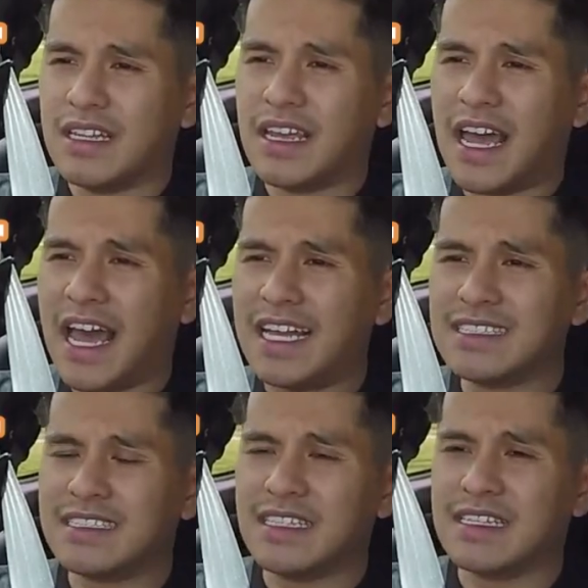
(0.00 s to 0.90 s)
It has
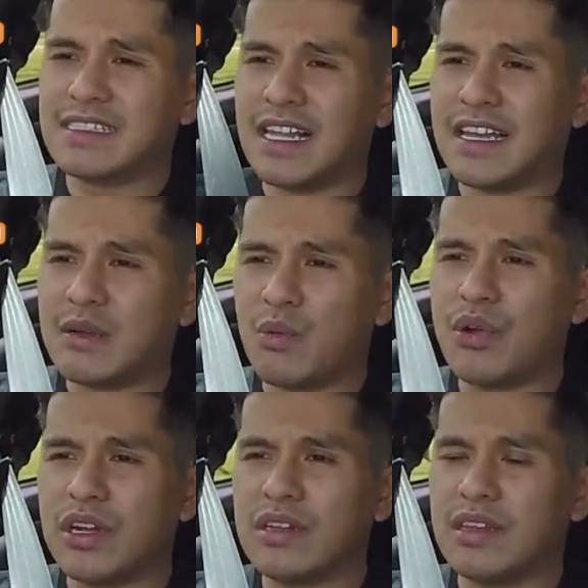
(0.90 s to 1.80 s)
this like
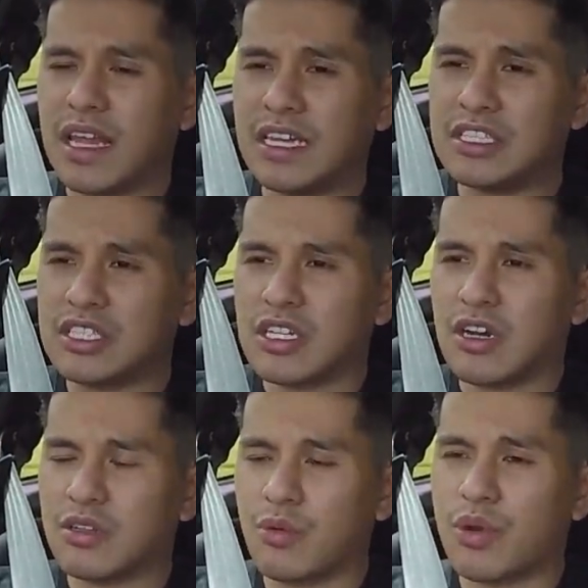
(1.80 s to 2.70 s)
weird ledge
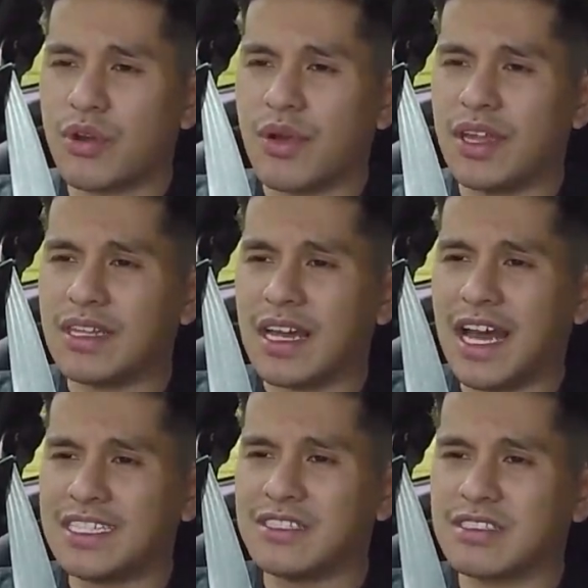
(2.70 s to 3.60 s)
on the rear end that
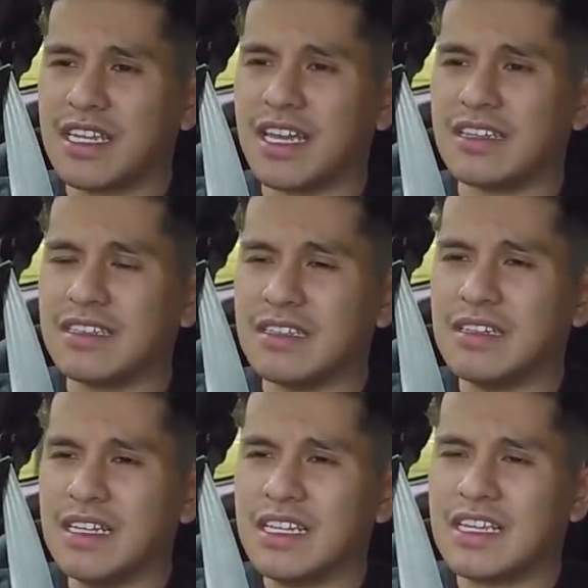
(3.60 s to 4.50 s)
I just can't
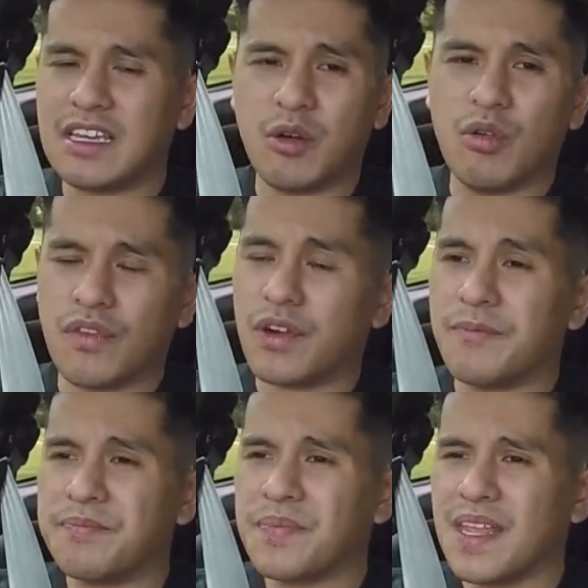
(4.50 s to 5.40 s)
get over.
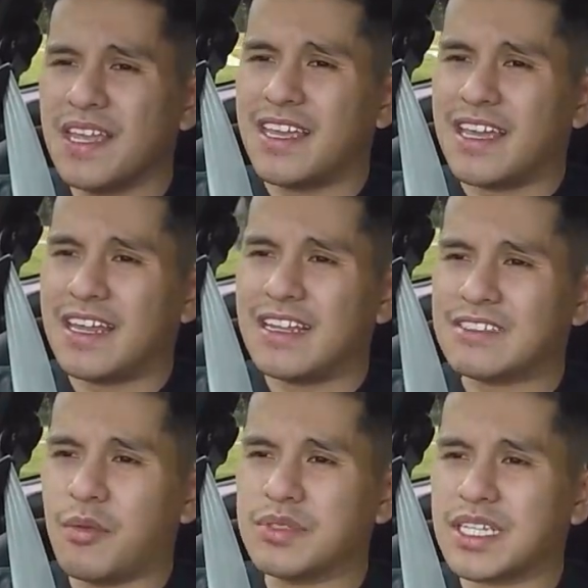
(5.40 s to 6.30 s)
And it's
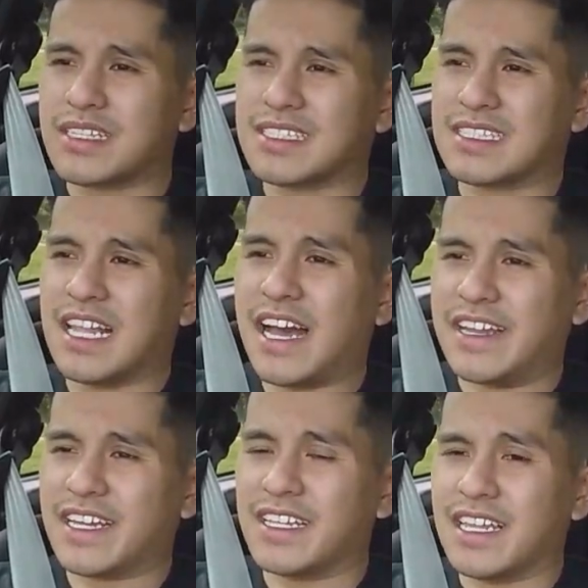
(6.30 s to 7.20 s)
almost like a slide, like a